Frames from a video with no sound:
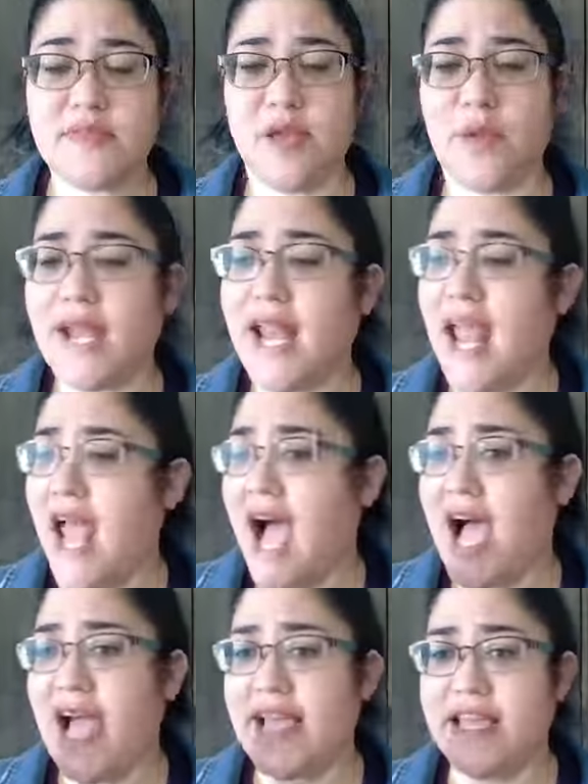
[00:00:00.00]
right?
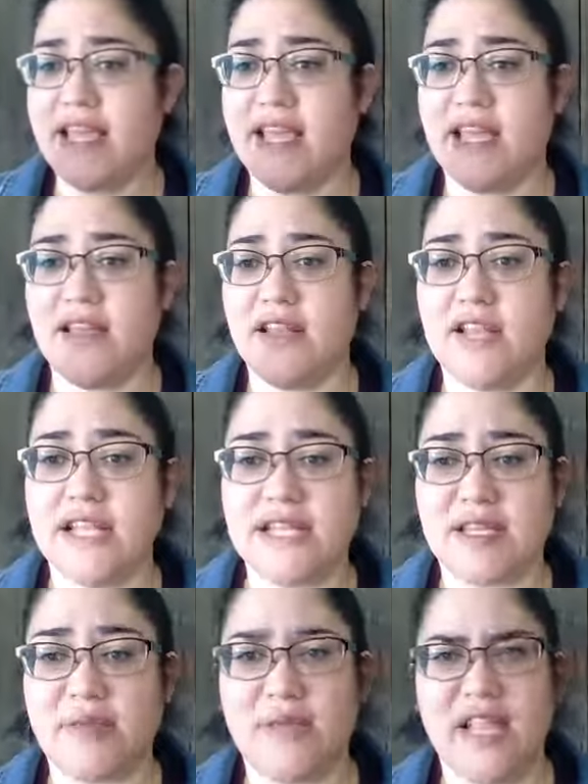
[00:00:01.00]
I can look at
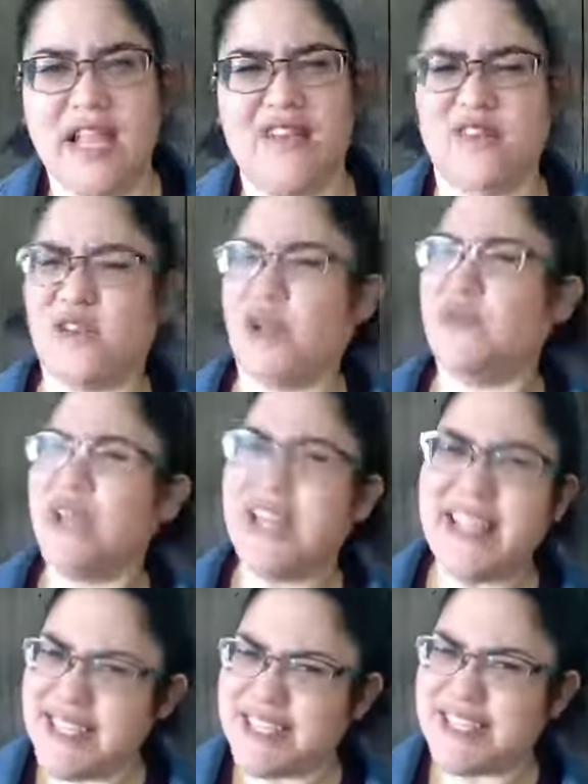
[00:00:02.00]
something and go, do I
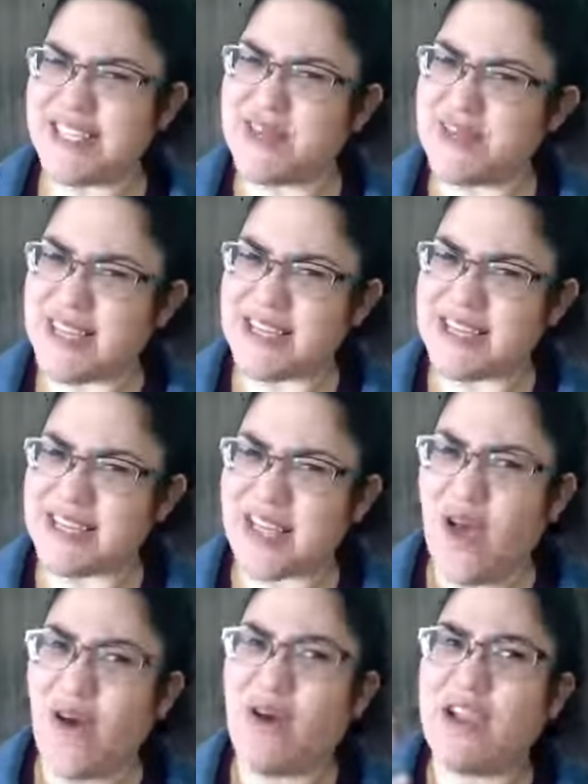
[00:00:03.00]
really need to do this?
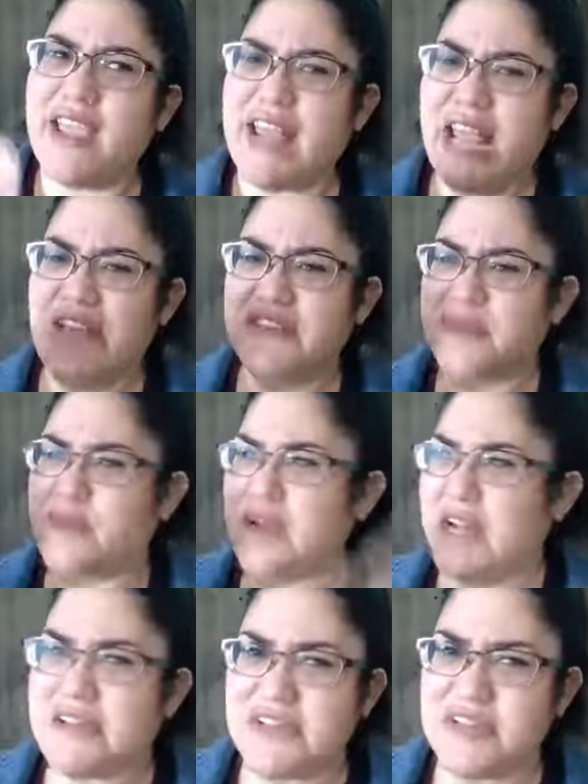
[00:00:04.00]
Or can I have someone
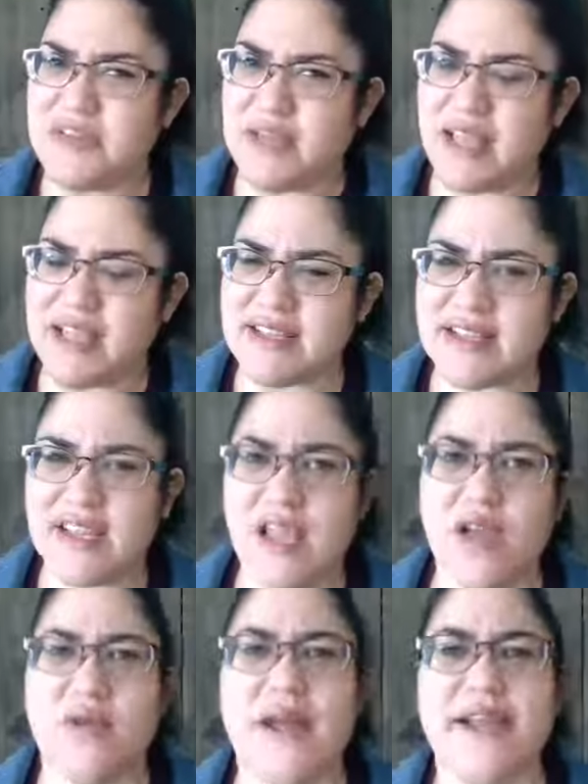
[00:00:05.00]
else do this,
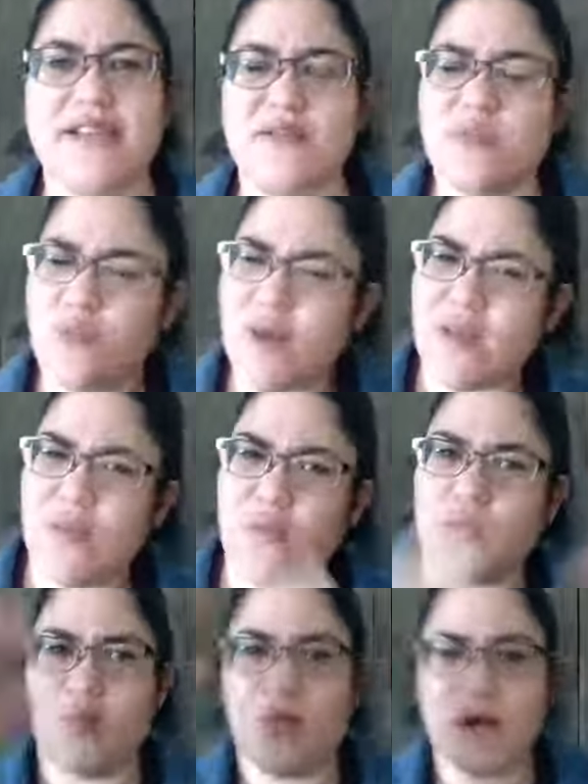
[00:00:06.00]
right? Do, what,
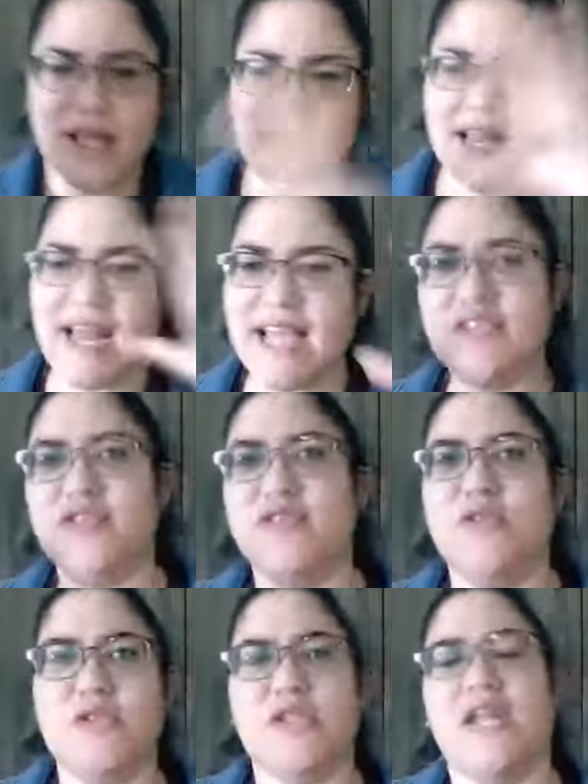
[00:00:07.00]
what can I
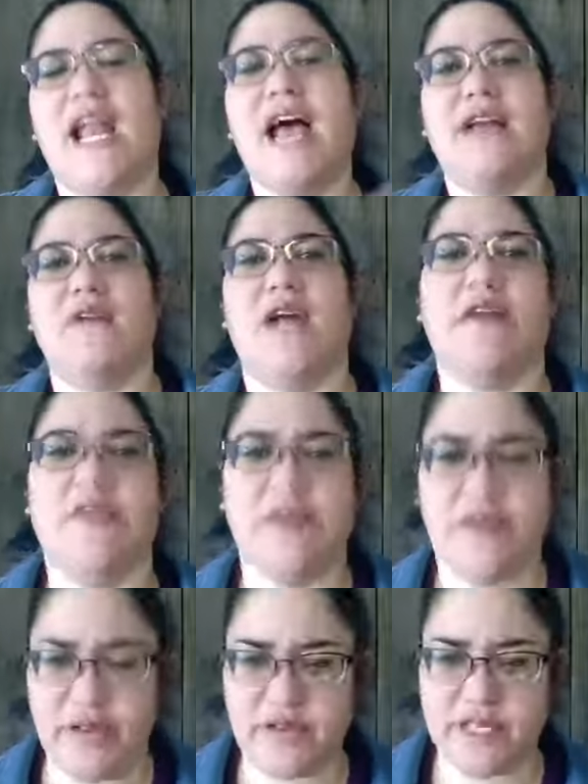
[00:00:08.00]
do so that I don't have to
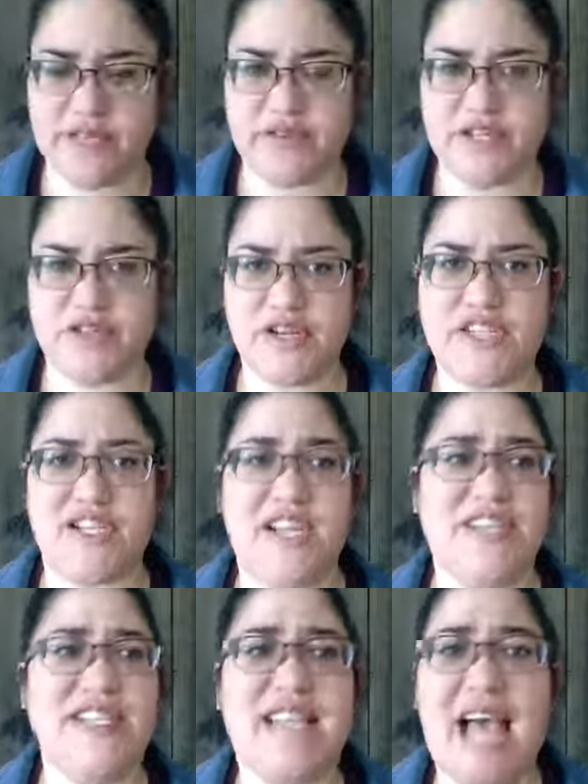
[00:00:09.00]
feel this frustration?
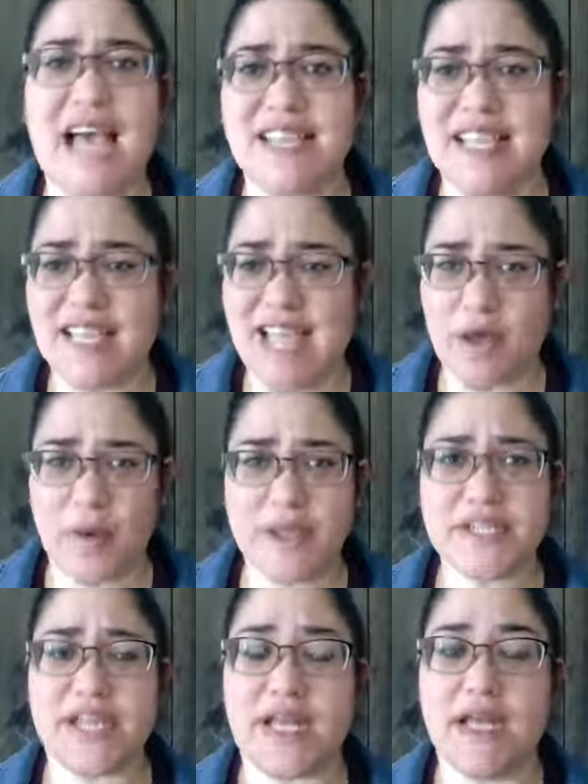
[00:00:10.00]
And just asking that
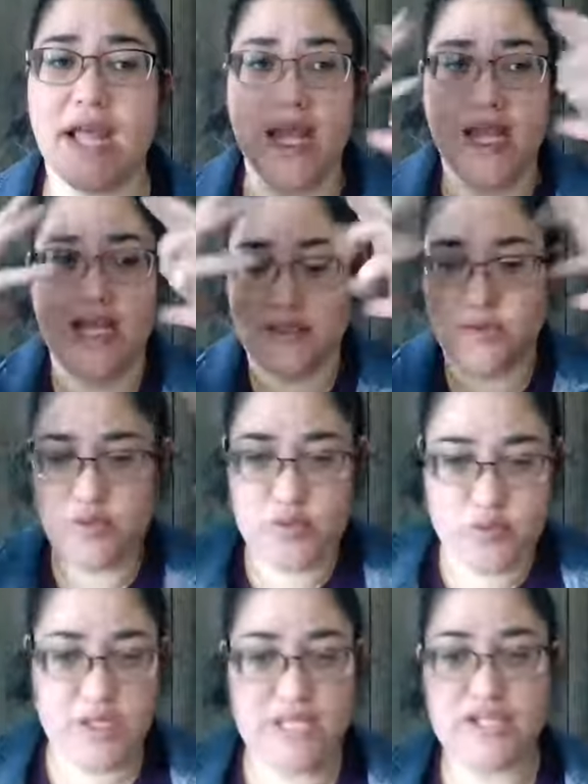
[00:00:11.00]
question is
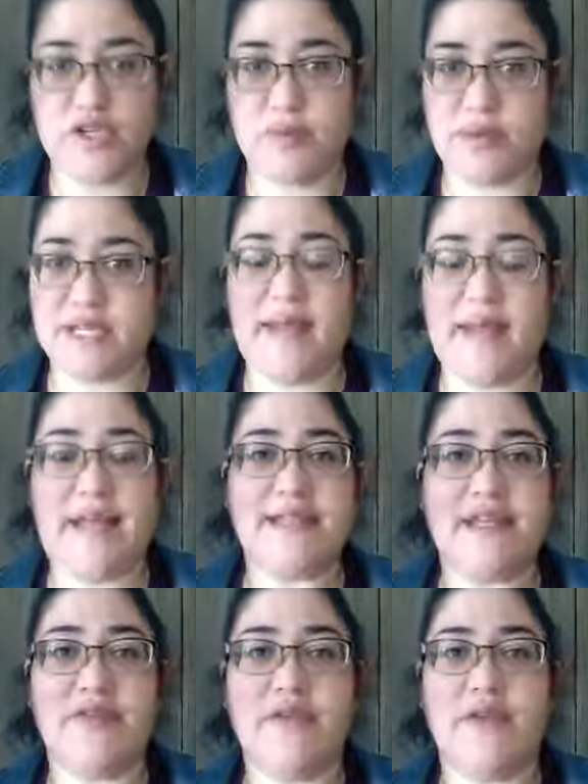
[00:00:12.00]
really super
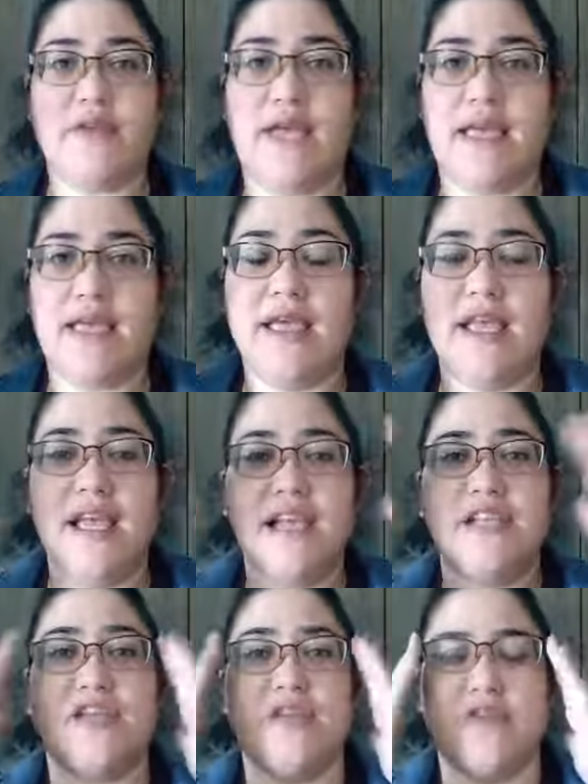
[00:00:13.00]
expansive, okay?
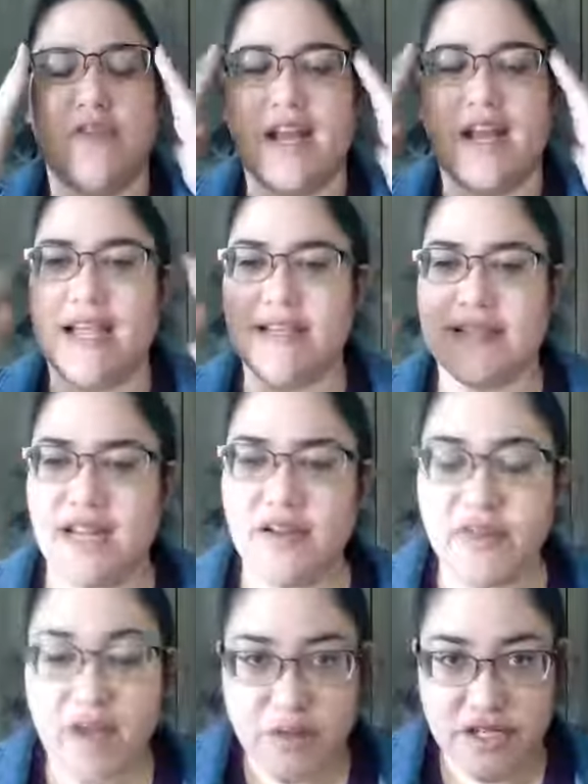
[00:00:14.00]
So you've got to
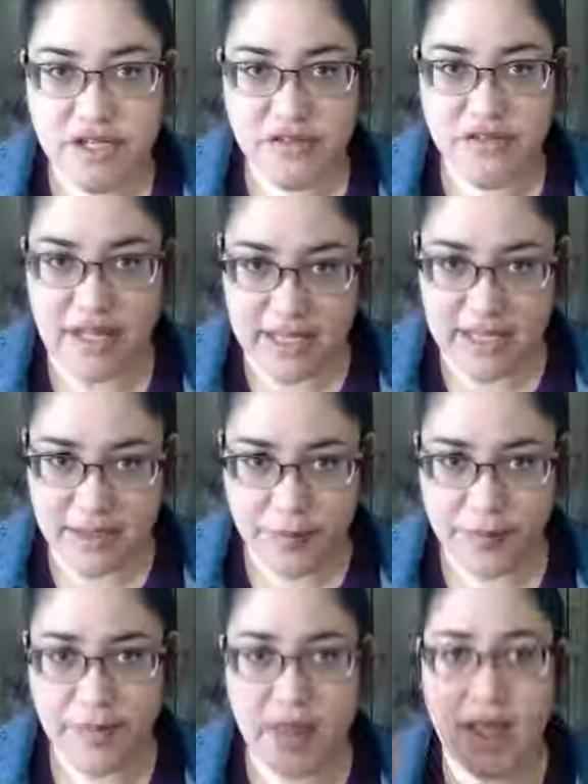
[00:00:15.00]
identify what you're feeling,
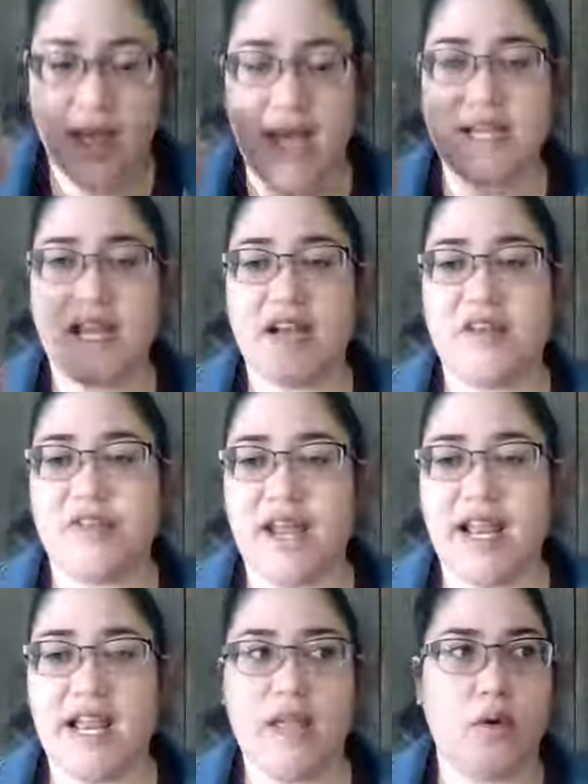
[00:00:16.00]
identify
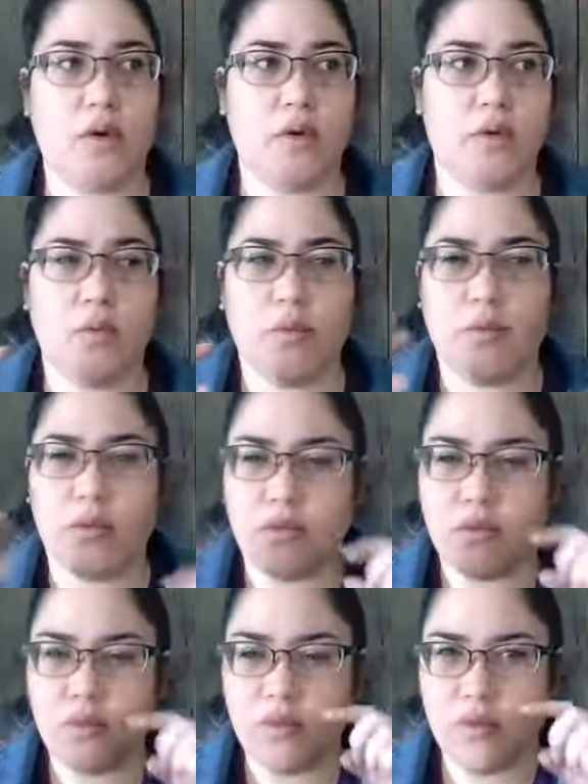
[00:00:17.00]
like
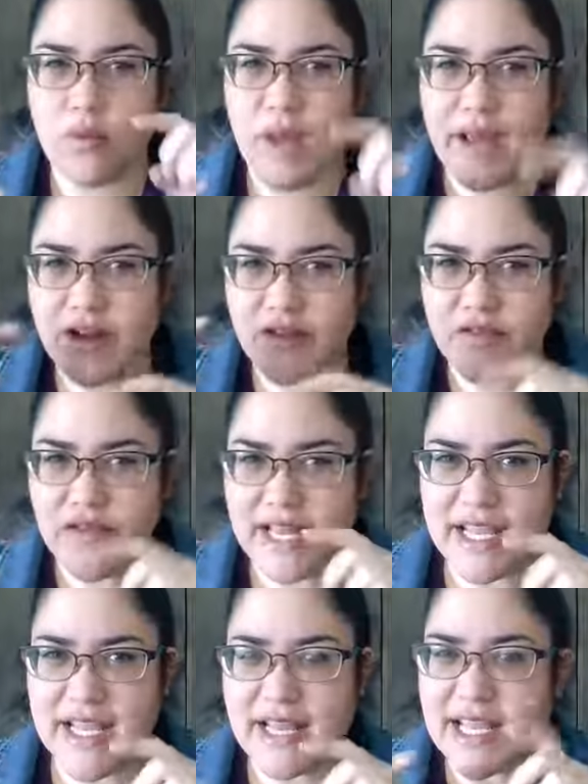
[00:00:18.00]
when you're
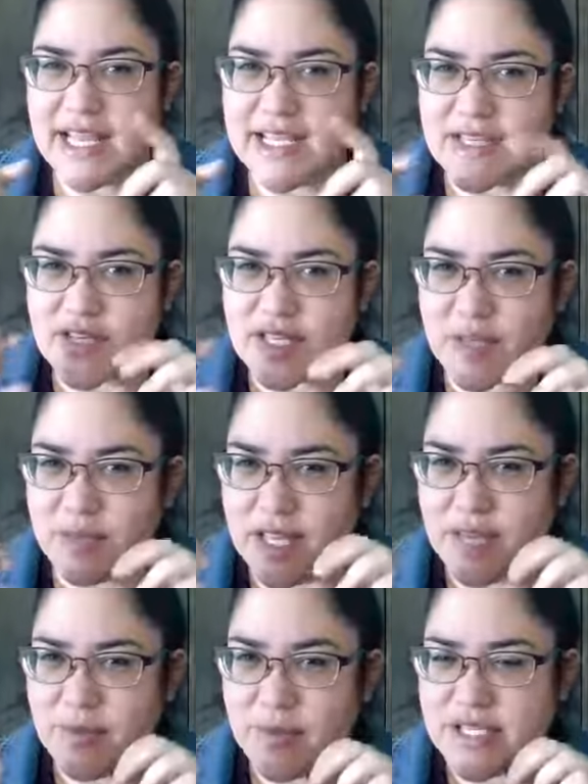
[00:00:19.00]
feeling it, like is there
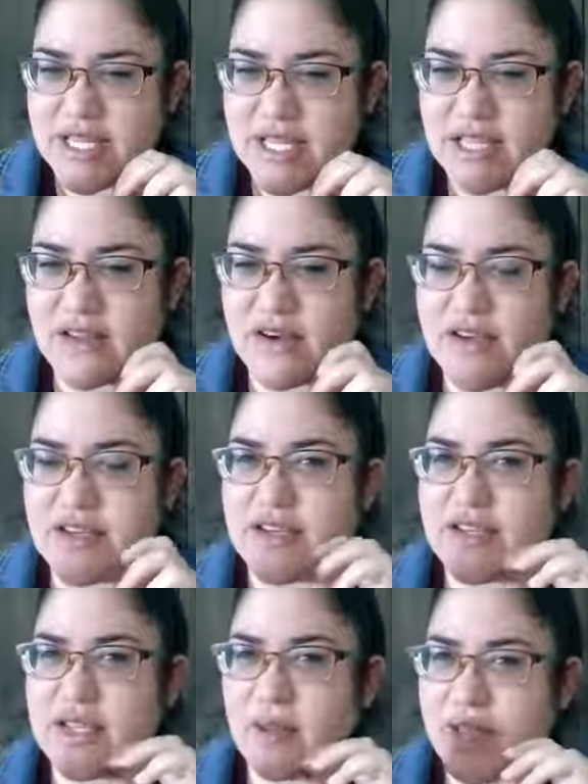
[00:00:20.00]
something in particular? Is there
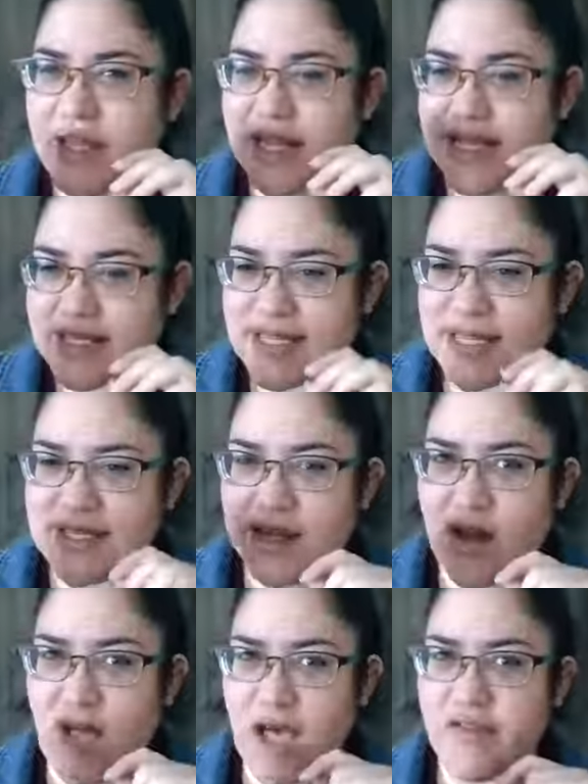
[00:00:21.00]
something that sets it
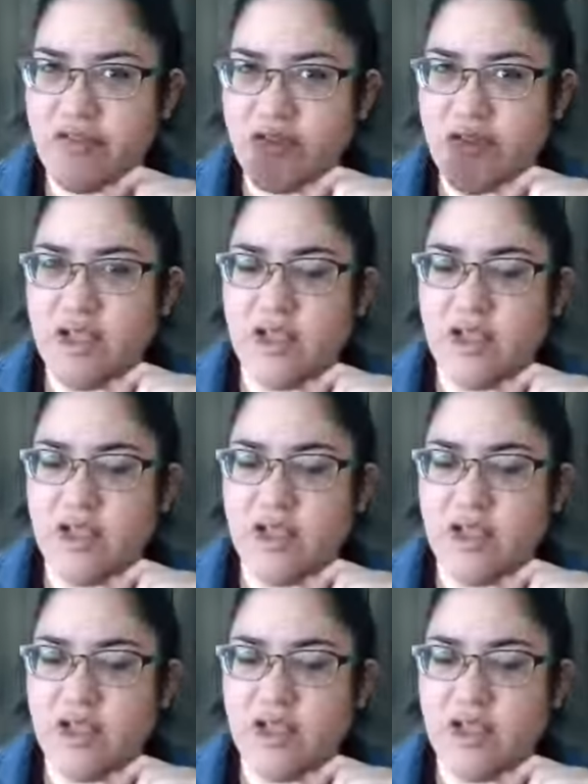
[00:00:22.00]
off?